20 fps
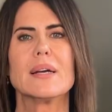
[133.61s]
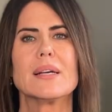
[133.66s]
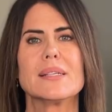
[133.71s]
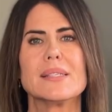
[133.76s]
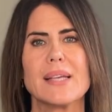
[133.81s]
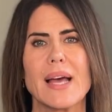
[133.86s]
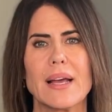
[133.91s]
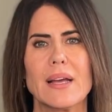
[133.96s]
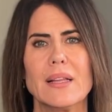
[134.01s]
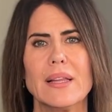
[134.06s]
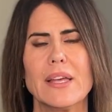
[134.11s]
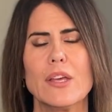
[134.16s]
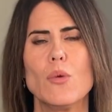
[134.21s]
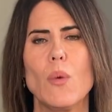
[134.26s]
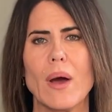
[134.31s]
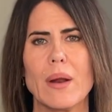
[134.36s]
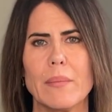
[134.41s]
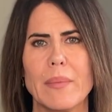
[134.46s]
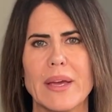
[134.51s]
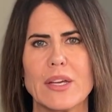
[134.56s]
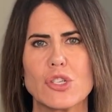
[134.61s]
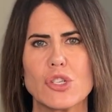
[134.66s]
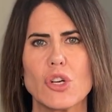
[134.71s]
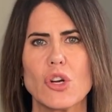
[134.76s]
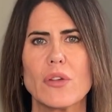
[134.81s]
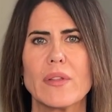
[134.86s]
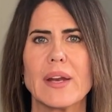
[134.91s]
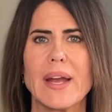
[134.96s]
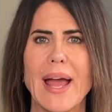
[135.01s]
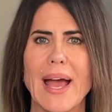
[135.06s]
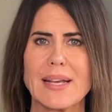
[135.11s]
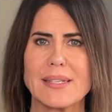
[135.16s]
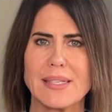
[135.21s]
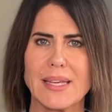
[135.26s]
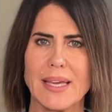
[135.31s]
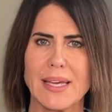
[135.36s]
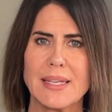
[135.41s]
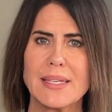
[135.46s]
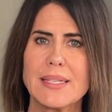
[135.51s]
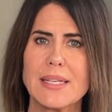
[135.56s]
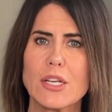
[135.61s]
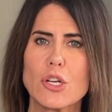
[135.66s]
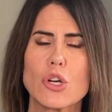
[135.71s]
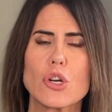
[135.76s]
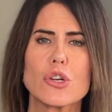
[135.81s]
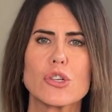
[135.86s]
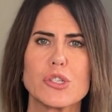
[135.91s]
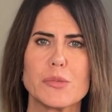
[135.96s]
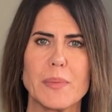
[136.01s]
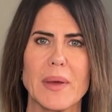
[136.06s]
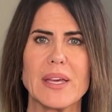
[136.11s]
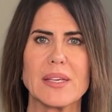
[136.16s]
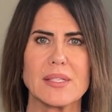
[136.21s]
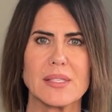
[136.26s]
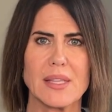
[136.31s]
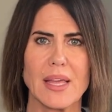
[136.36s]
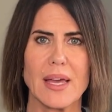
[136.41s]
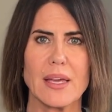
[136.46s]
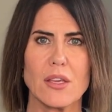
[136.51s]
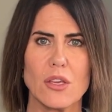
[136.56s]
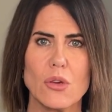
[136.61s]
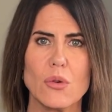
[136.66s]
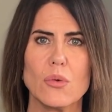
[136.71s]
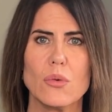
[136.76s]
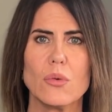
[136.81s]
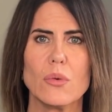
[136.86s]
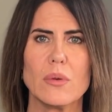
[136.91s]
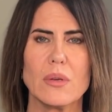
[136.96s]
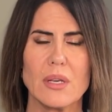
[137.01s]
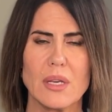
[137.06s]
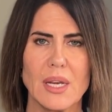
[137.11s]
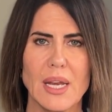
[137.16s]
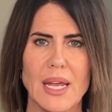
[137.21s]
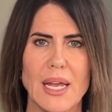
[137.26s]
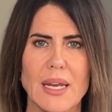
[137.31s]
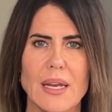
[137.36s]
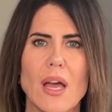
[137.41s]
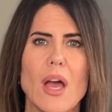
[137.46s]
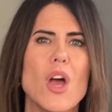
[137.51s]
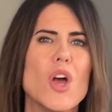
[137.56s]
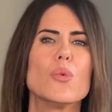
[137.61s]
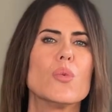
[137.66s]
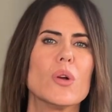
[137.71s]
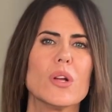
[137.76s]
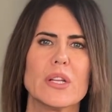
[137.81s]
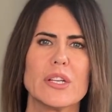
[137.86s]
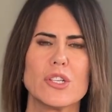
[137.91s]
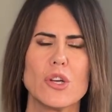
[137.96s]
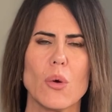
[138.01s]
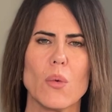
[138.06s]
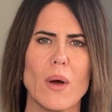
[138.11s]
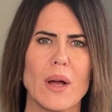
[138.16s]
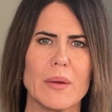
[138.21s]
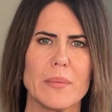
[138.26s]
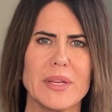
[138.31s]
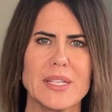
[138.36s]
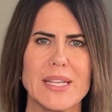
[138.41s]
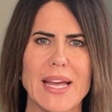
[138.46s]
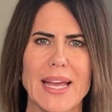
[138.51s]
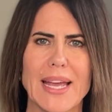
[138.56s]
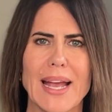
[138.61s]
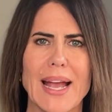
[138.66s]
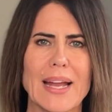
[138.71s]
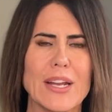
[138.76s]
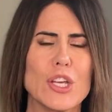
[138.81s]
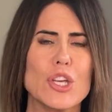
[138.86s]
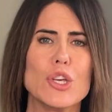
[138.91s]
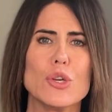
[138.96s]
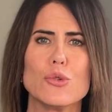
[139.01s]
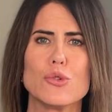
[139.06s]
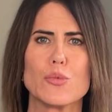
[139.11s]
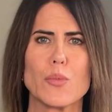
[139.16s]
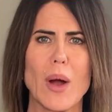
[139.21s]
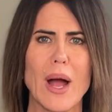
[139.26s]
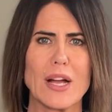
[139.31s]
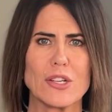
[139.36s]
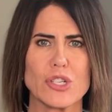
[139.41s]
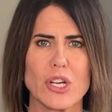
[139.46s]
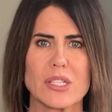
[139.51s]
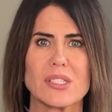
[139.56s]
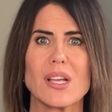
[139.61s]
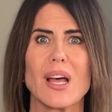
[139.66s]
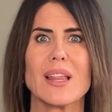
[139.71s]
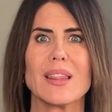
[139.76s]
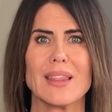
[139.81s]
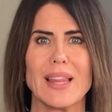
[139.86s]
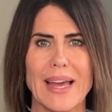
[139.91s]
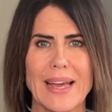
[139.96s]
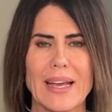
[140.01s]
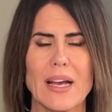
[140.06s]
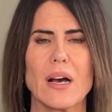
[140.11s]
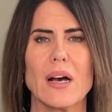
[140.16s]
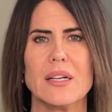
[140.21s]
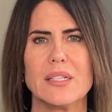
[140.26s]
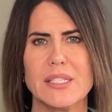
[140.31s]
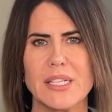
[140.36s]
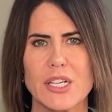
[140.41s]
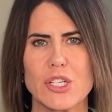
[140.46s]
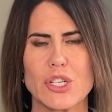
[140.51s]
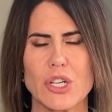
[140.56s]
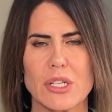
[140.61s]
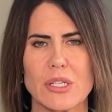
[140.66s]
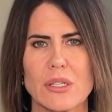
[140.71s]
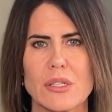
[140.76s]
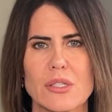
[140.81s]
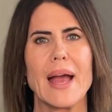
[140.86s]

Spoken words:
Secondly, you want to make sure that it has the interior space that you need. You really don't want to be taking on huge projects like addition.